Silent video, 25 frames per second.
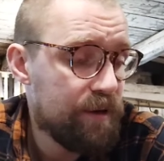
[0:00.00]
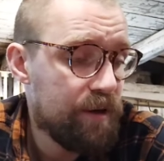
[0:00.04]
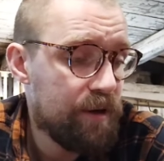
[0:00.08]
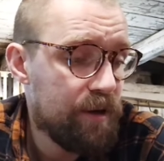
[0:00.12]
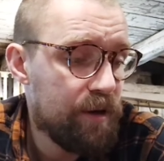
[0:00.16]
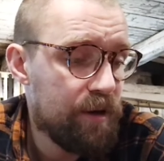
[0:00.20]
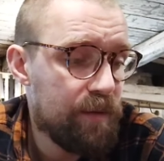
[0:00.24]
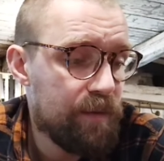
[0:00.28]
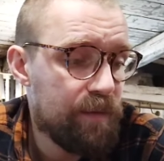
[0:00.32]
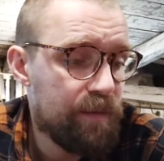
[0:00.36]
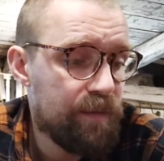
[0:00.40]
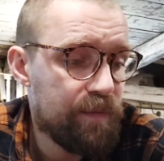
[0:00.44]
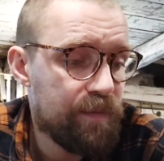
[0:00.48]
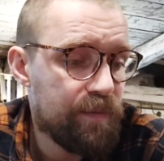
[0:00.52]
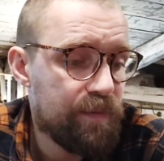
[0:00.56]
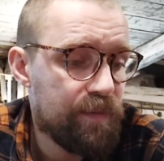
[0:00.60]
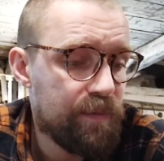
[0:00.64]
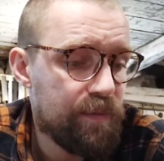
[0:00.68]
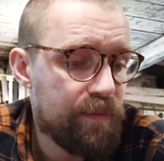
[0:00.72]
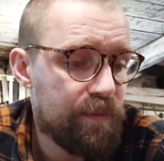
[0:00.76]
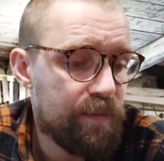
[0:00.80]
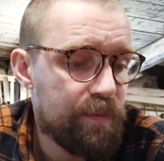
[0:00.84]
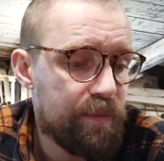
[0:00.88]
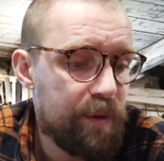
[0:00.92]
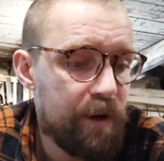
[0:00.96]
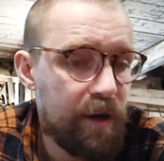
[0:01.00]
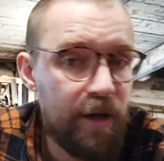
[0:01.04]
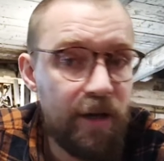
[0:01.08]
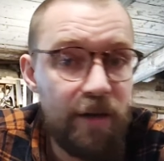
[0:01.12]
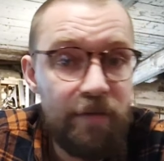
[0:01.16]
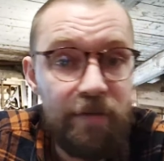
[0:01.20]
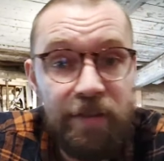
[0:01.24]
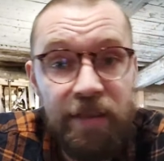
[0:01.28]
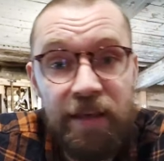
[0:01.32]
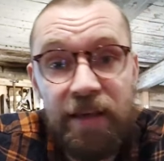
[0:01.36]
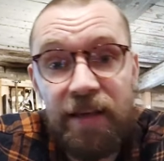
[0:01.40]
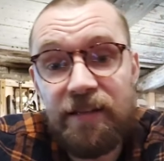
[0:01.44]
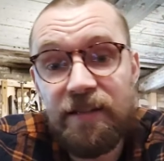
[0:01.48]

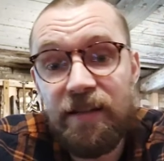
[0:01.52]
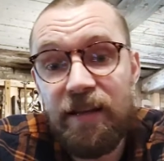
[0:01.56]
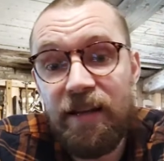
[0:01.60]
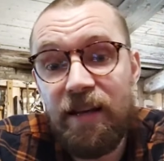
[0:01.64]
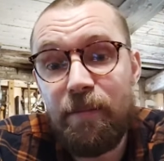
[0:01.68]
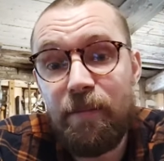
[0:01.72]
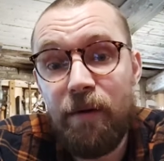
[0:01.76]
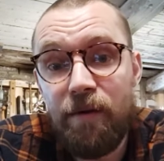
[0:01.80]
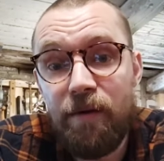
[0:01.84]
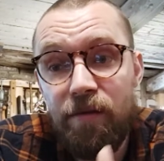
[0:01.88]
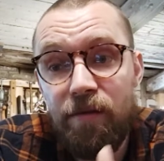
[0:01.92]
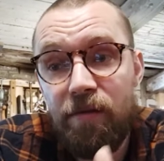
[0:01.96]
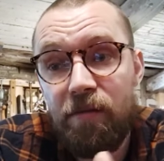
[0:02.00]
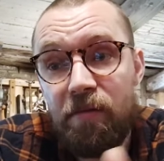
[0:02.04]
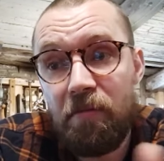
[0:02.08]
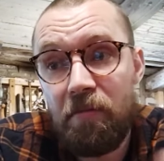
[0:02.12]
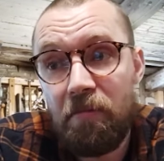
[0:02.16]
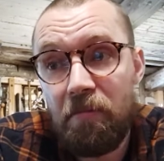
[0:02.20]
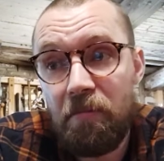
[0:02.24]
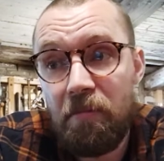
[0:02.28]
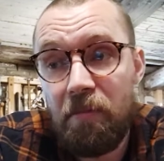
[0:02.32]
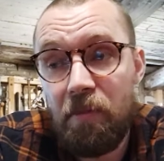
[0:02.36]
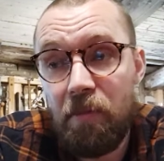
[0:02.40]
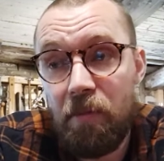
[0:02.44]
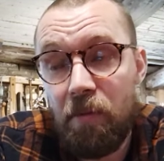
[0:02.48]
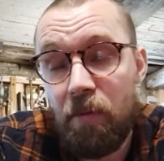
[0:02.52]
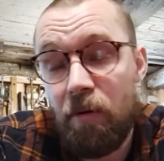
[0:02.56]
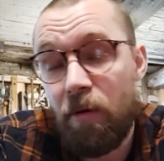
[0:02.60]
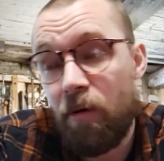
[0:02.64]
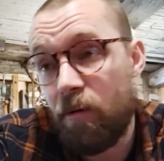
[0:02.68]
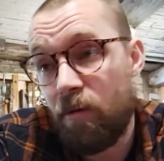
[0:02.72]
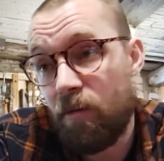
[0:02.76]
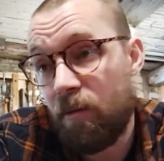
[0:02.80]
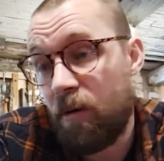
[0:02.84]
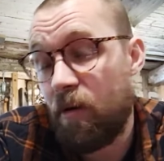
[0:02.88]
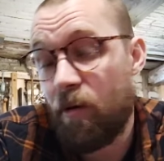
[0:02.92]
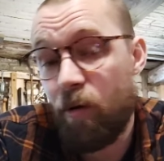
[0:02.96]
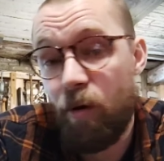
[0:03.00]
But if you think it's like a month,
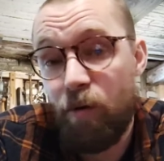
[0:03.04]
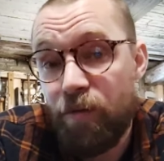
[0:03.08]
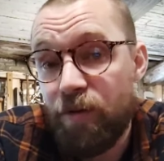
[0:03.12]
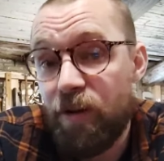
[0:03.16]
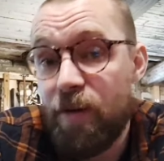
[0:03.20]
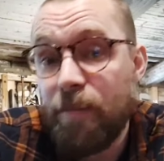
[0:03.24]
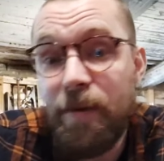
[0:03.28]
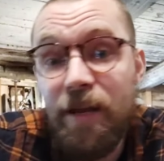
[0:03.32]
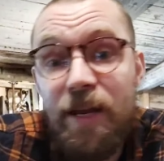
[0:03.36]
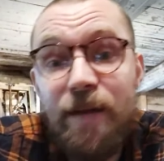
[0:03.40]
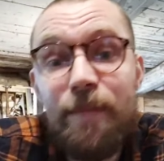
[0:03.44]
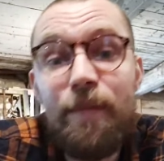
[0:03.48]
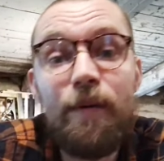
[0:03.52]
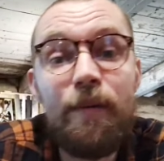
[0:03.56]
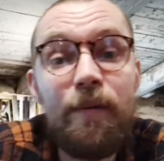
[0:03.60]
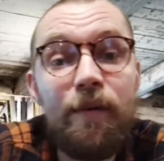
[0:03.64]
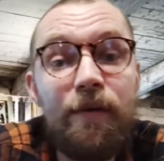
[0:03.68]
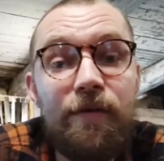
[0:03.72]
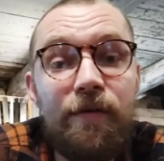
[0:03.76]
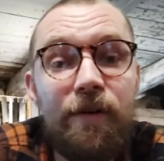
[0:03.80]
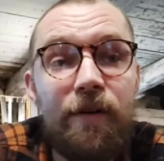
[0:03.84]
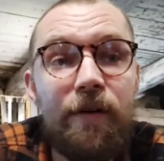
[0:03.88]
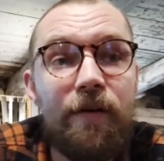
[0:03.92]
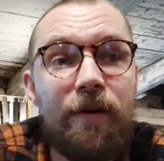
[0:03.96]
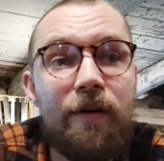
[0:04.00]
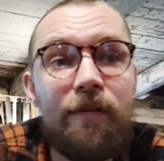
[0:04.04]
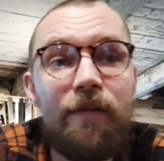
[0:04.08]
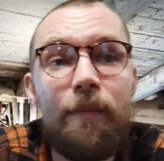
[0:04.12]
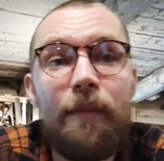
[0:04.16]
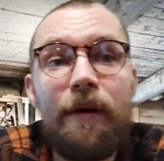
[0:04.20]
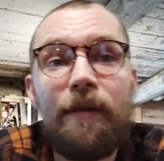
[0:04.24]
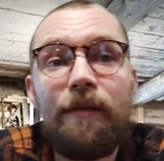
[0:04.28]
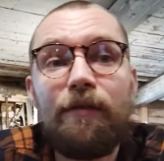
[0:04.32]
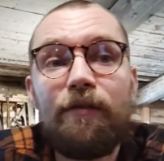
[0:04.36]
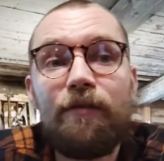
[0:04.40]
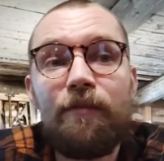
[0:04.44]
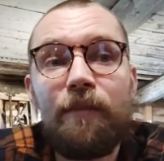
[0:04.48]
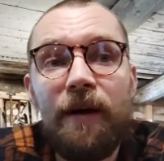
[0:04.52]
often a minimum of
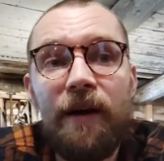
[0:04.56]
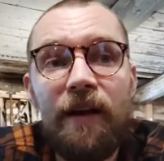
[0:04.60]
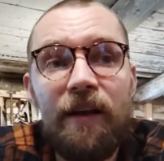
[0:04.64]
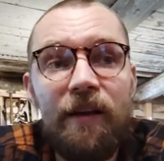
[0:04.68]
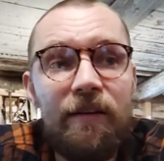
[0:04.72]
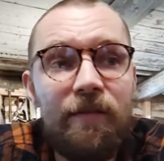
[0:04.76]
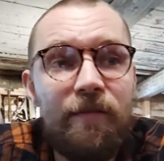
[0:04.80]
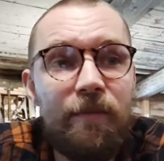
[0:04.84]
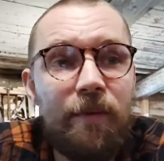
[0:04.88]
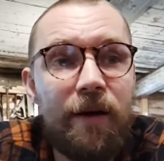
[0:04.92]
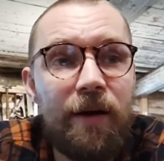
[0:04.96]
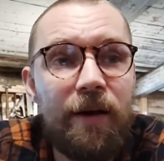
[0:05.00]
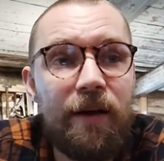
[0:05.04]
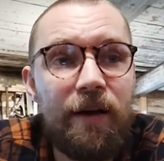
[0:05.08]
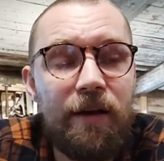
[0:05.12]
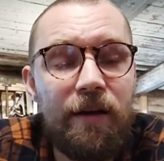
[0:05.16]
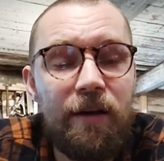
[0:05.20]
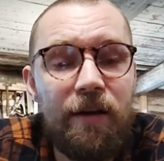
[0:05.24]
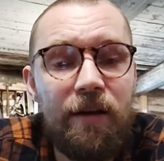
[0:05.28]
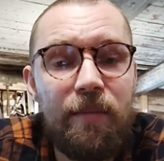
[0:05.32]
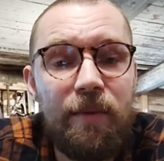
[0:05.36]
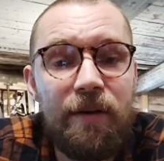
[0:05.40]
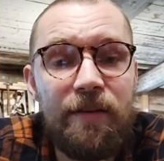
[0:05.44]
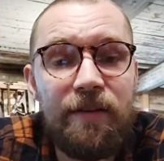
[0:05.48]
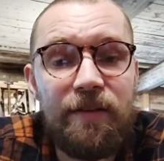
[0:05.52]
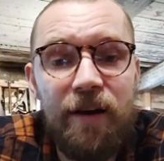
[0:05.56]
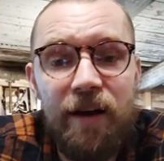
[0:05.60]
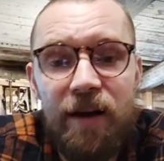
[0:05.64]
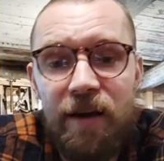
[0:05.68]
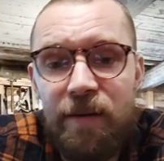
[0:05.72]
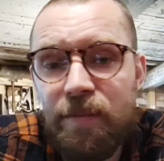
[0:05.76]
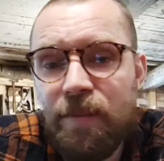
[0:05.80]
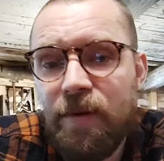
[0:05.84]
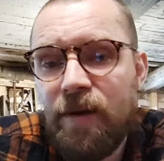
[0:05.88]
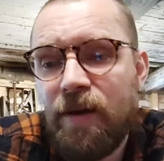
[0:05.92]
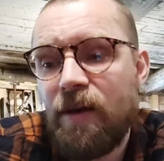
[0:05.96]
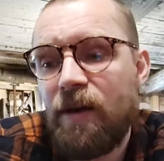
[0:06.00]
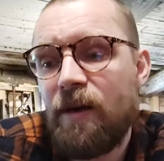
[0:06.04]
a month of my
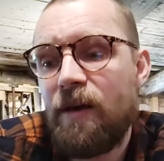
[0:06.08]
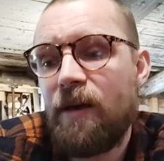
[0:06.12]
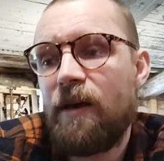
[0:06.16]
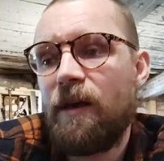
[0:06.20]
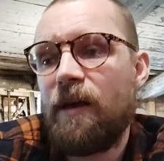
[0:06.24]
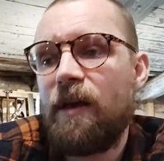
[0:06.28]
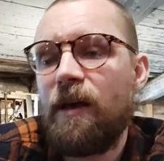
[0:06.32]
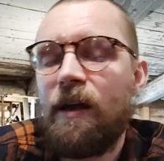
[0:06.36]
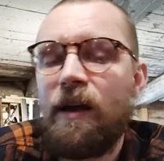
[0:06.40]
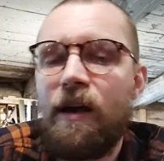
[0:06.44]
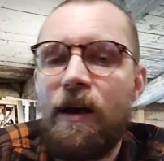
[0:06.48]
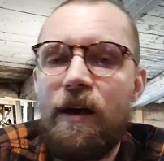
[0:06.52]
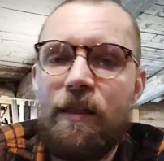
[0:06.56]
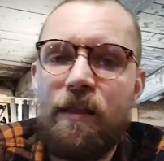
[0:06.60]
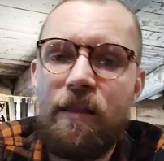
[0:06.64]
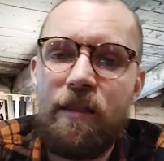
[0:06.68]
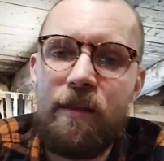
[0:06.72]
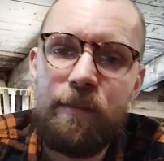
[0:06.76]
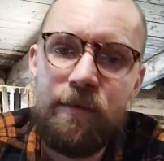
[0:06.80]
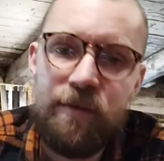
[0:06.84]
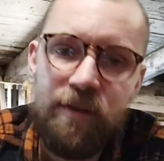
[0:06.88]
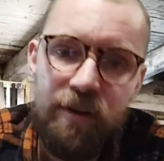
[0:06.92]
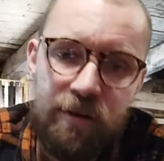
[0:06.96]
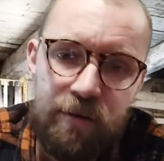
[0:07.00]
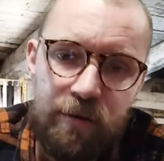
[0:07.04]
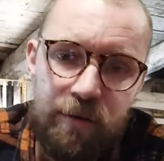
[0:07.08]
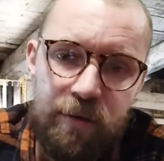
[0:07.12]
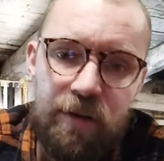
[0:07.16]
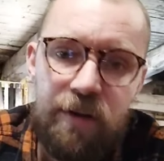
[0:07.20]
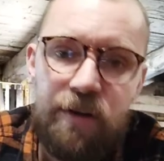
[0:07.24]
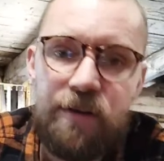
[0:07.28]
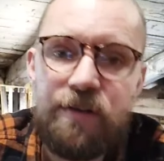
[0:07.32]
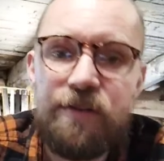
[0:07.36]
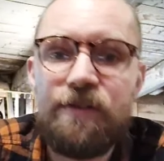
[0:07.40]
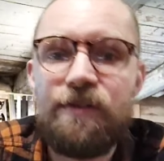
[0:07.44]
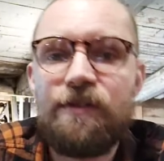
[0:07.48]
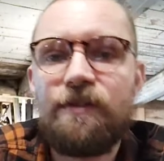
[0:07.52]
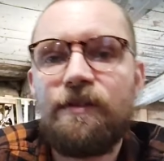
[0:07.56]
time, and then the material
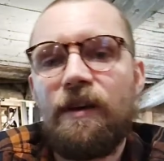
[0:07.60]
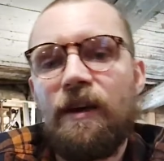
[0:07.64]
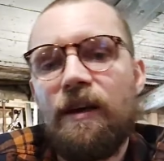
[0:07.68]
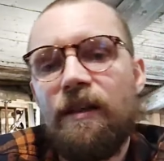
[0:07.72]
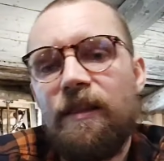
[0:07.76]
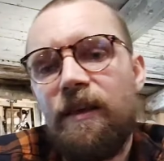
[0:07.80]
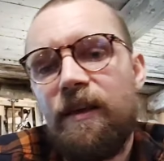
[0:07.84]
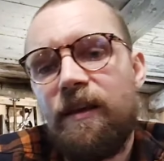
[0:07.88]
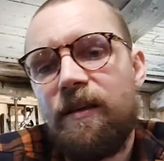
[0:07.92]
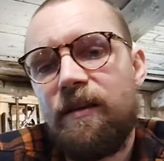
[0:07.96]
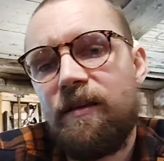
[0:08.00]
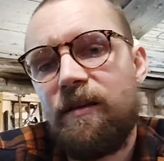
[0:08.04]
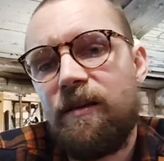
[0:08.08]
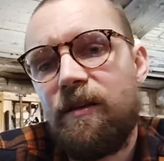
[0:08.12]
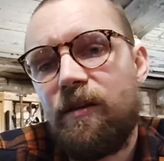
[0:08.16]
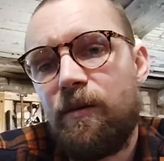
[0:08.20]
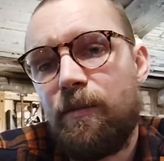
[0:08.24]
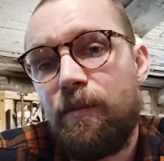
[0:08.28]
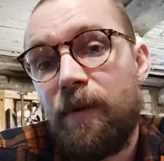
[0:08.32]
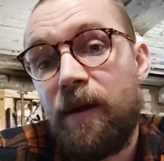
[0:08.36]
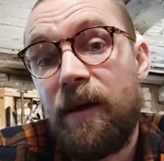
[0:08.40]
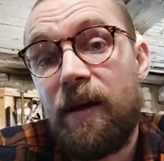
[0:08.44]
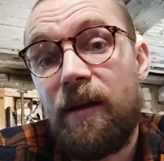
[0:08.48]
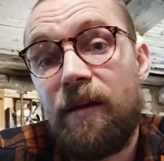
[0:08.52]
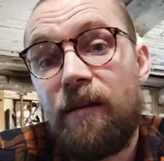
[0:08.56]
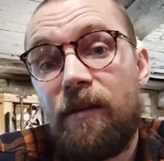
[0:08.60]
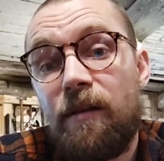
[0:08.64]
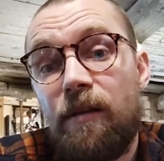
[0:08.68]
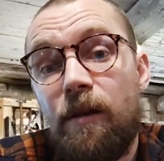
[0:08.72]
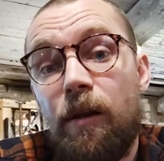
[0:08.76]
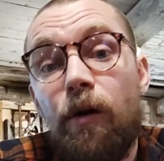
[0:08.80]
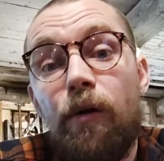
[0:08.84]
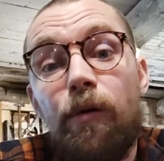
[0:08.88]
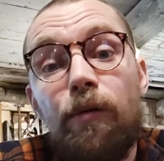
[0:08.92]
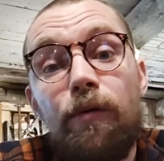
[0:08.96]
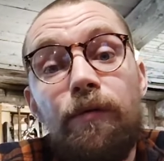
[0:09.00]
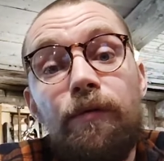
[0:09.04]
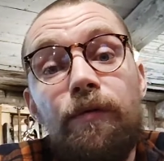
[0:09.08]
costs, and then, you know, paying
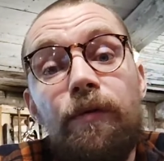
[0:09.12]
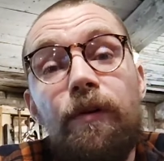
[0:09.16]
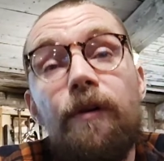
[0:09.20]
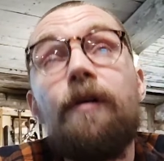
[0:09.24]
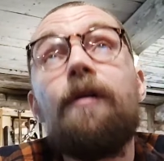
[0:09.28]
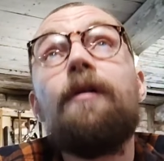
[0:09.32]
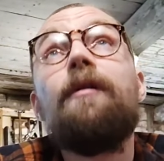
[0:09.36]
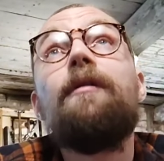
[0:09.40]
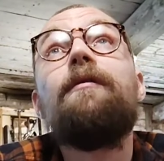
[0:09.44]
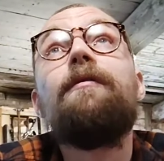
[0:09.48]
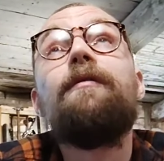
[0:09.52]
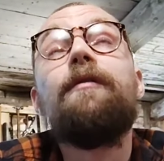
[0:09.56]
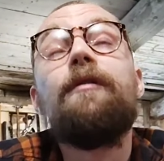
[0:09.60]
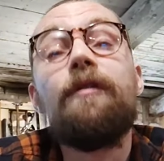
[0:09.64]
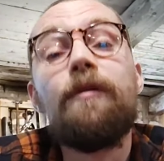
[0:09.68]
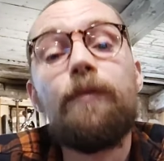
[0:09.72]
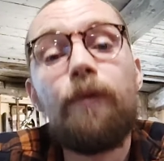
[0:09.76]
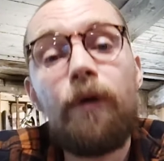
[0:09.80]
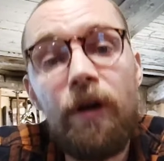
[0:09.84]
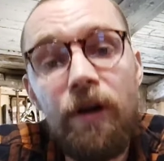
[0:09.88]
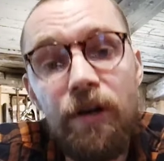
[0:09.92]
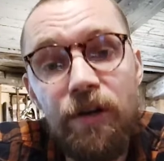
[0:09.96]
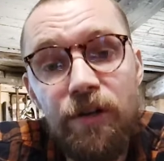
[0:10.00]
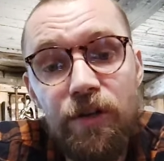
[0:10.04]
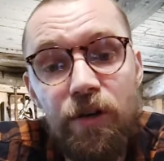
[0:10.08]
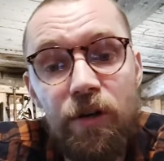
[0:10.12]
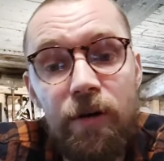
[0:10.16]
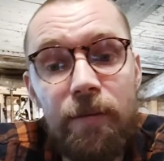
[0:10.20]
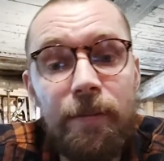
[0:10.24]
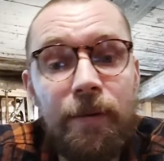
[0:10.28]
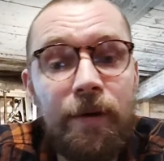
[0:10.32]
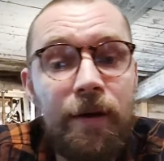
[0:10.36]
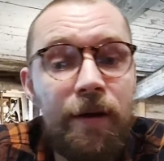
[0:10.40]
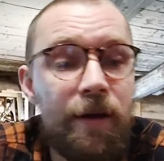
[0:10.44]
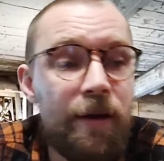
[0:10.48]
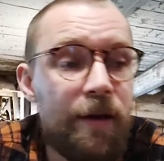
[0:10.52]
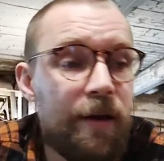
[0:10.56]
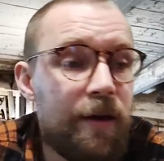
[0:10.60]
the loan for the
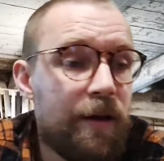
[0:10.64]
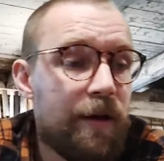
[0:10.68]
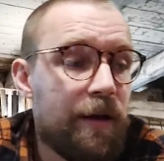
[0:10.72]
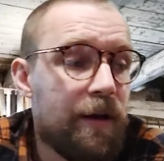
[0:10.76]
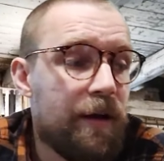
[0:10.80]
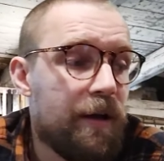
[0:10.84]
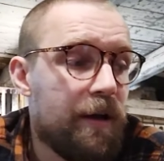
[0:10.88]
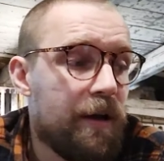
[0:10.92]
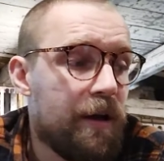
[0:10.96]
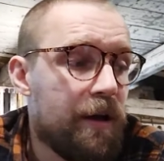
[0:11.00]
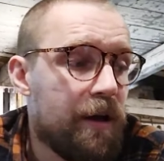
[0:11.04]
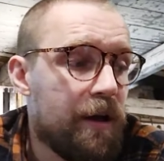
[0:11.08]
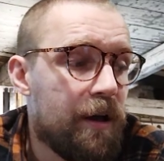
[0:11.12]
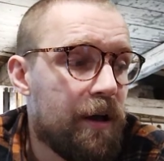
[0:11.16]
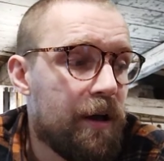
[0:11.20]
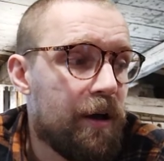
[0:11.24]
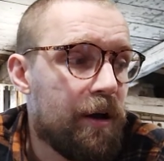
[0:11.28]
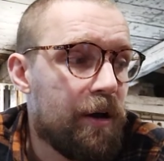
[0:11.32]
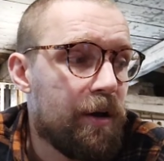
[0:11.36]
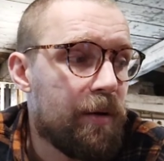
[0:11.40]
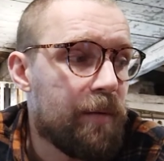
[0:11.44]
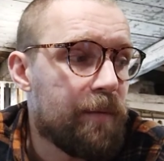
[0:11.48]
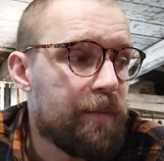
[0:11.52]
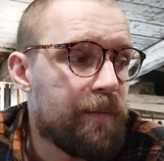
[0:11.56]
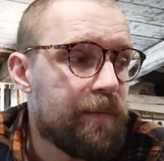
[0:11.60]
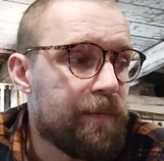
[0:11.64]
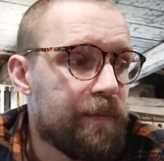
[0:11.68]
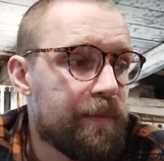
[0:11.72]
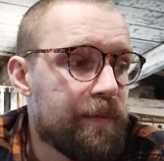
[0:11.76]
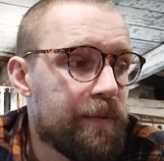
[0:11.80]
workshop, I